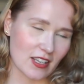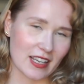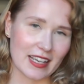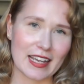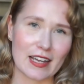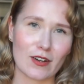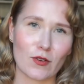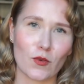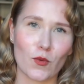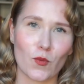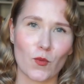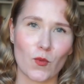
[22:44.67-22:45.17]
I
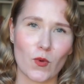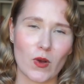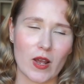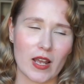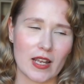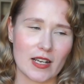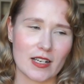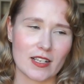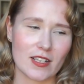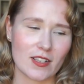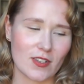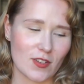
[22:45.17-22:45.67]
cannot
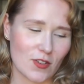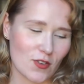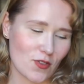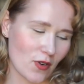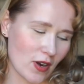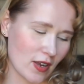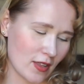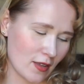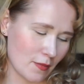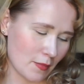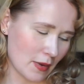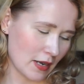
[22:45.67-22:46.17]
wait to
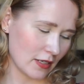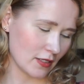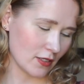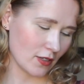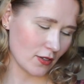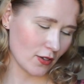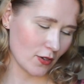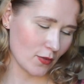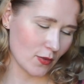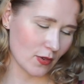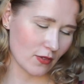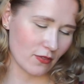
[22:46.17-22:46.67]
try them. I don't
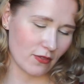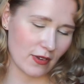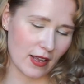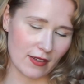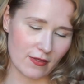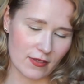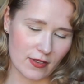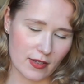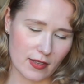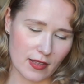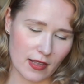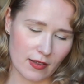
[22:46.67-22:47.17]
know what
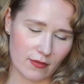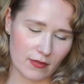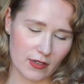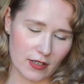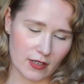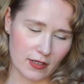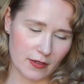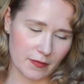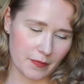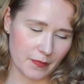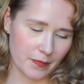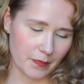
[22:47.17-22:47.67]
flavors they've
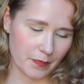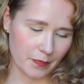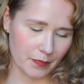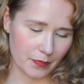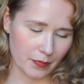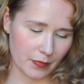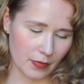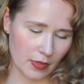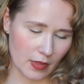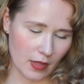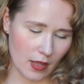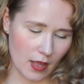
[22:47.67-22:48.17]
done.
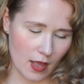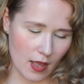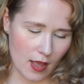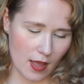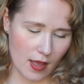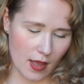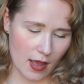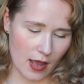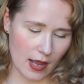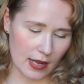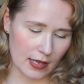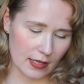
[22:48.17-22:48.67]

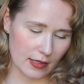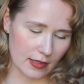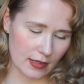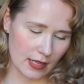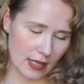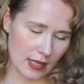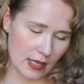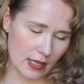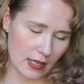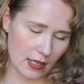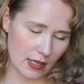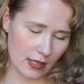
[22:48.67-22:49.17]
I
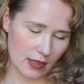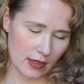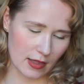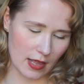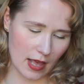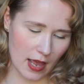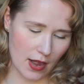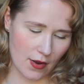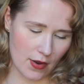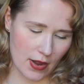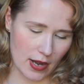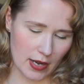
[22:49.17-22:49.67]
think
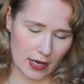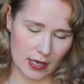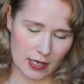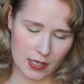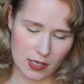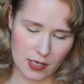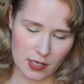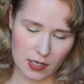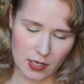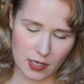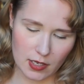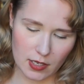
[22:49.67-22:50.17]
there
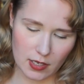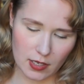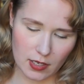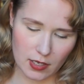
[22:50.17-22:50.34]
is.